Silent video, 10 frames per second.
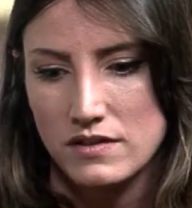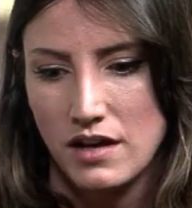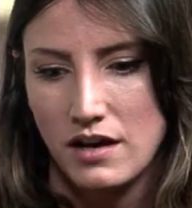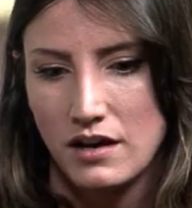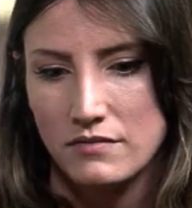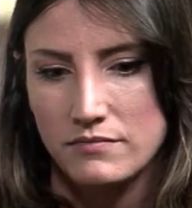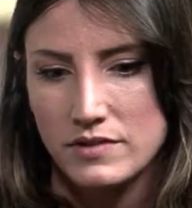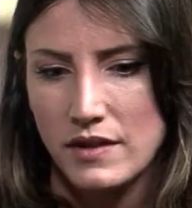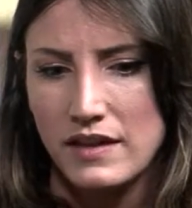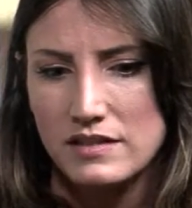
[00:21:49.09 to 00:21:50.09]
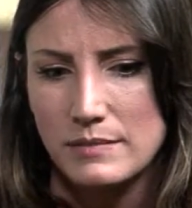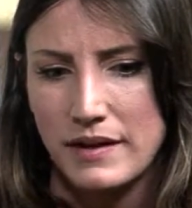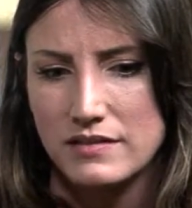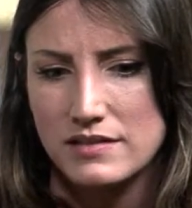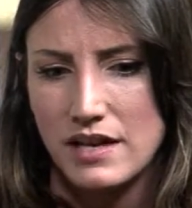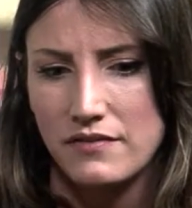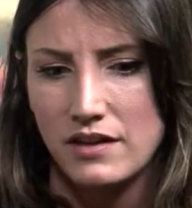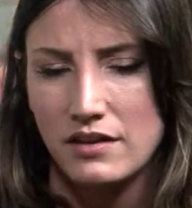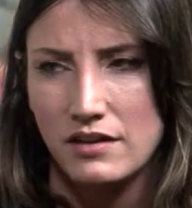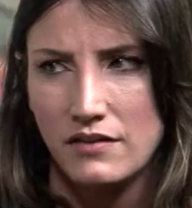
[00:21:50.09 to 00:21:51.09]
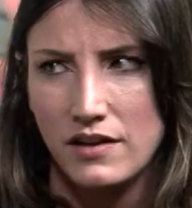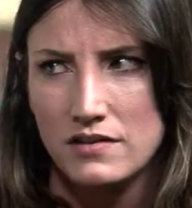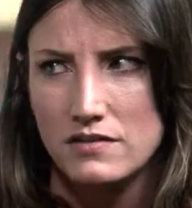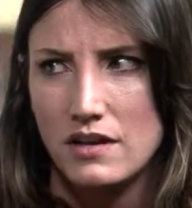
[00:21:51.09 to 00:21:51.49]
So I think it's about 7 of us.